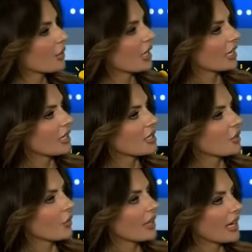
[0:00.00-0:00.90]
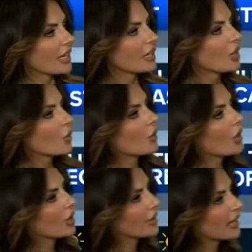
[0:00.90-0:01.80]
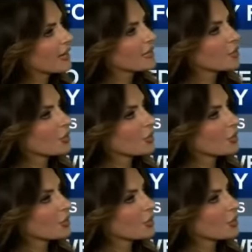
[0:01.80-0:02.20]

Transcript: week and into the weekend. We are going to have some